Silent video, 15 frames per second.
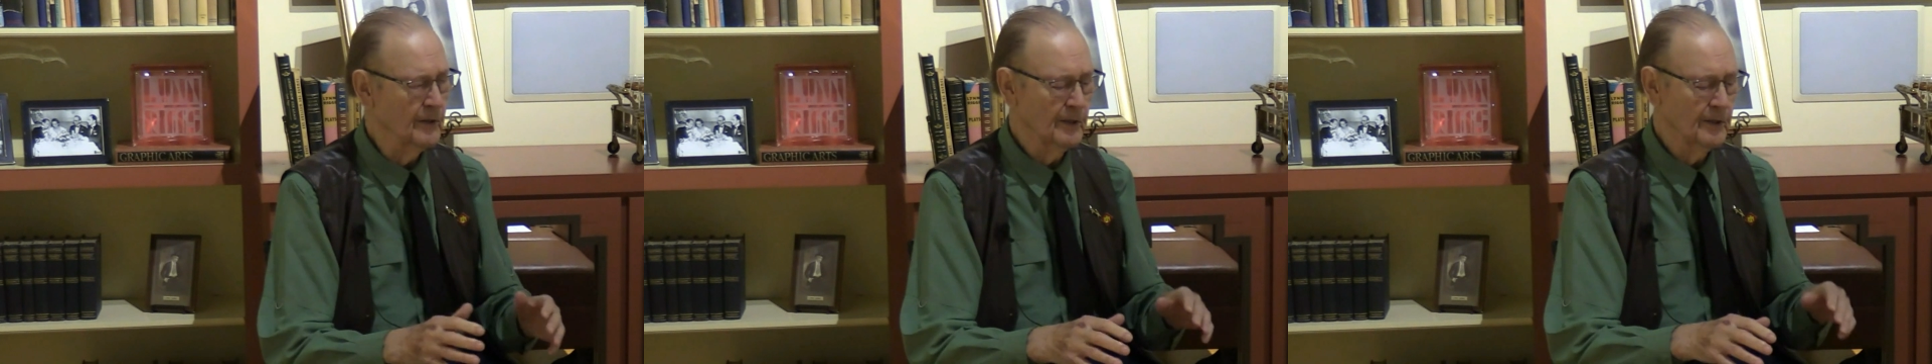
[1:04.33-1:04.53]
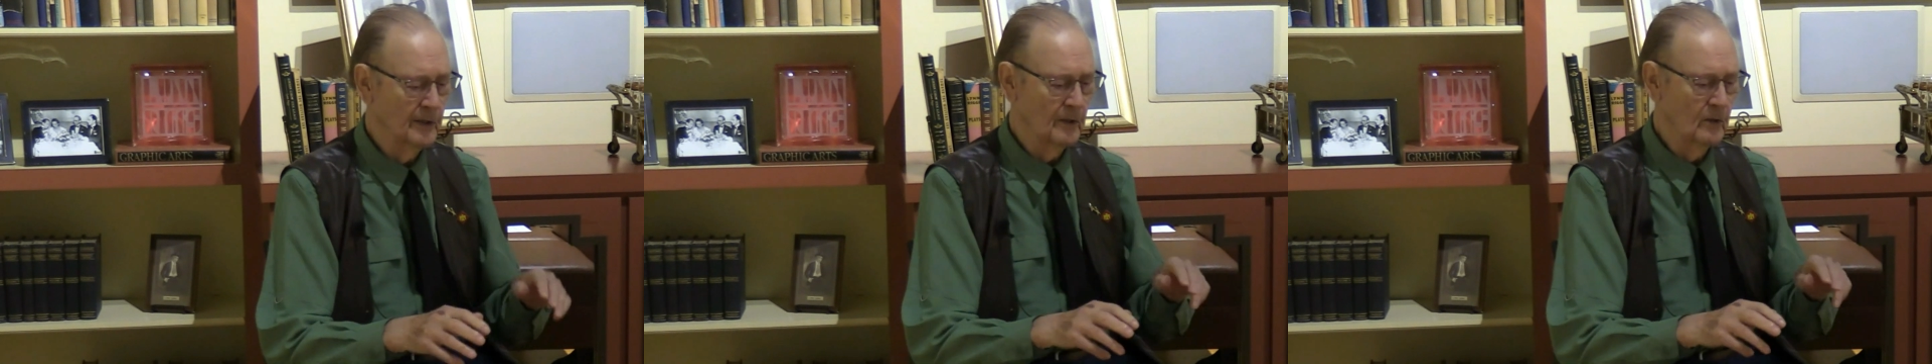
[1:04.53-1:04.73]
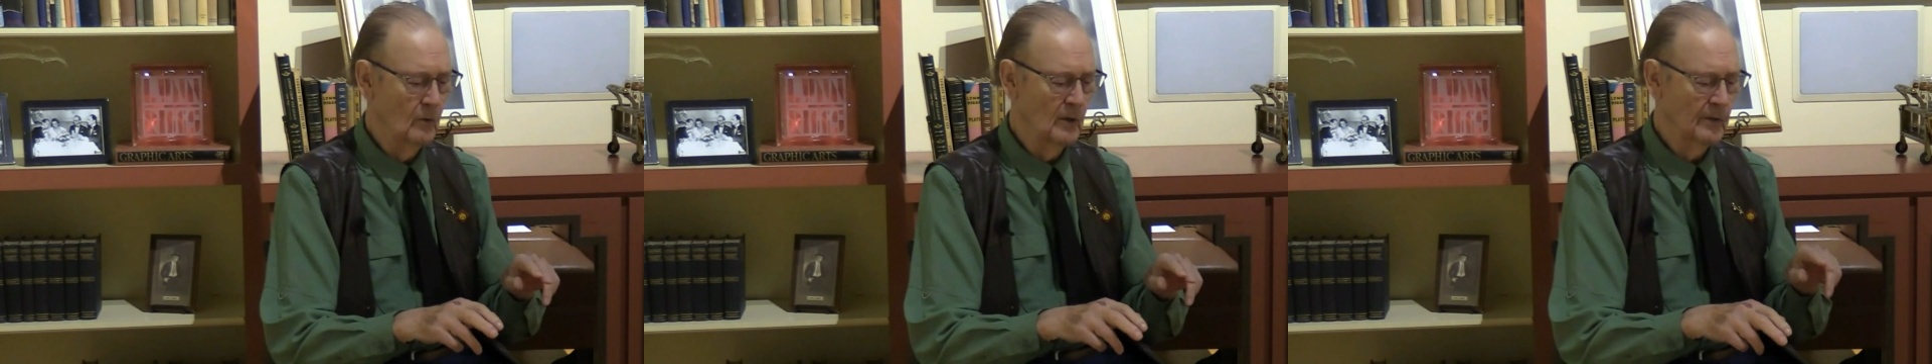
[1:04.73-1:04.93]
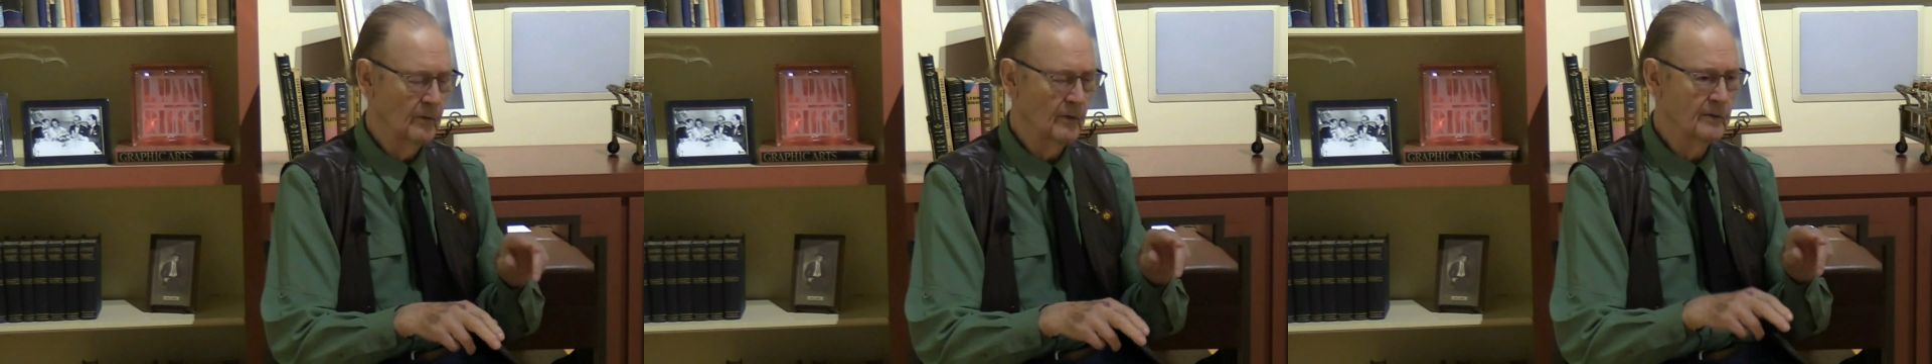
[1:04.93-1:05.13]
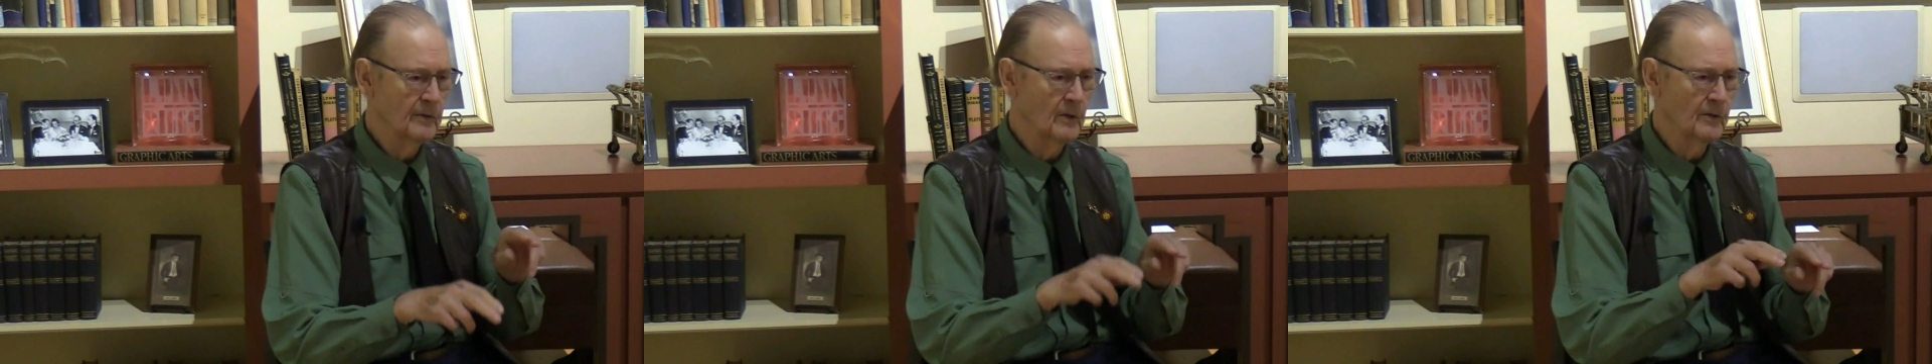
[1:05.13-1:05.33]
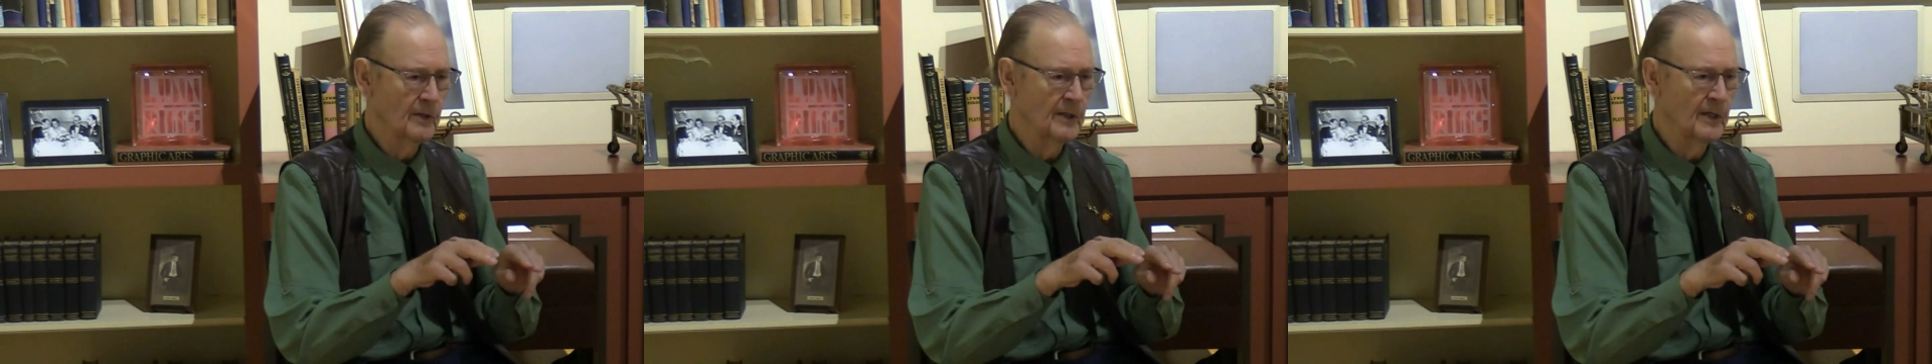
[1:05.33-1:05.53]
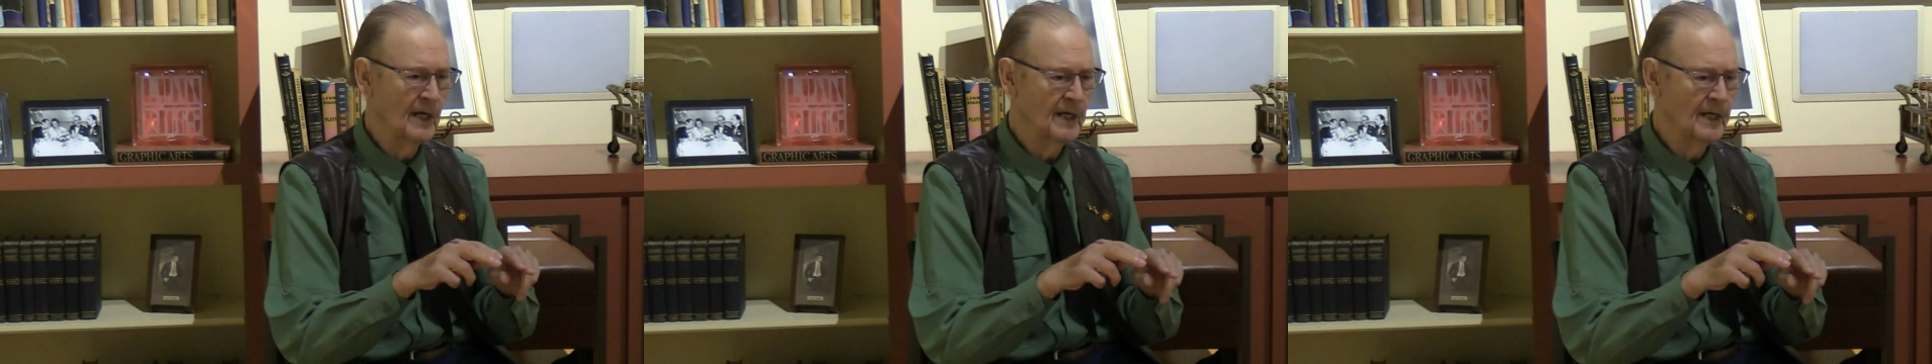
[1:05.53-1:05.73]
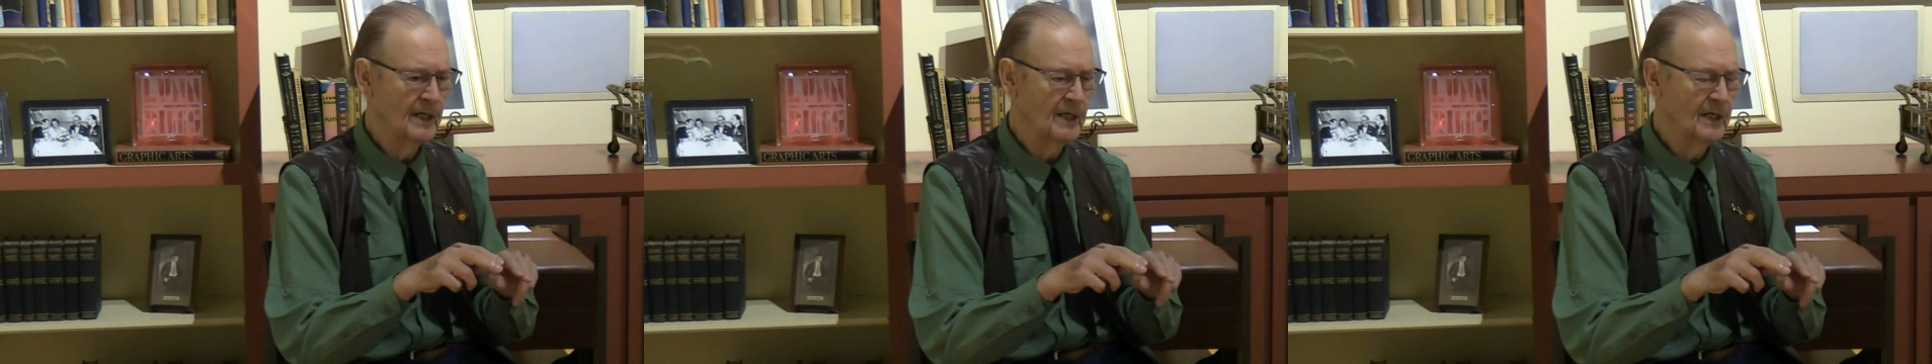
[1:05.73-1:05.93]
You know, one would go to
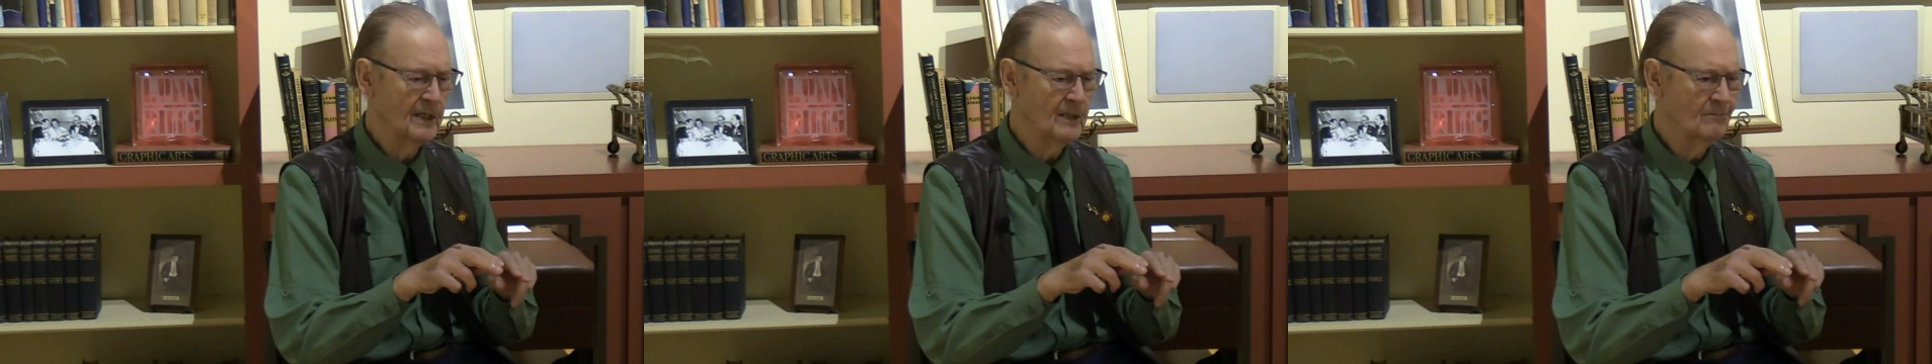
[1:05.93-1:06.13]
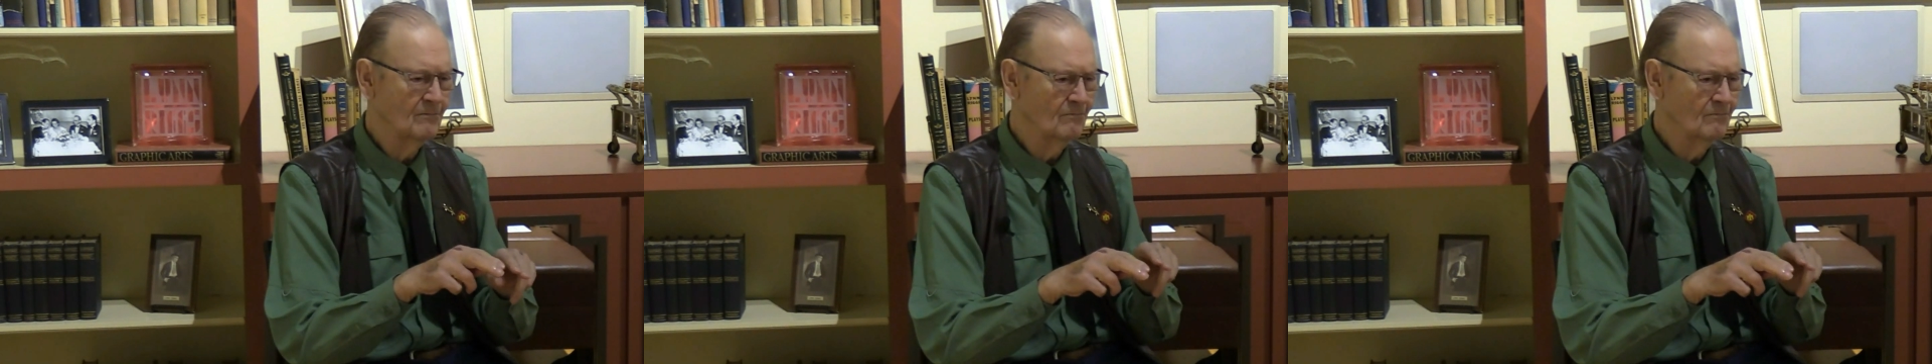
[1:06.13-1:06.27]
98,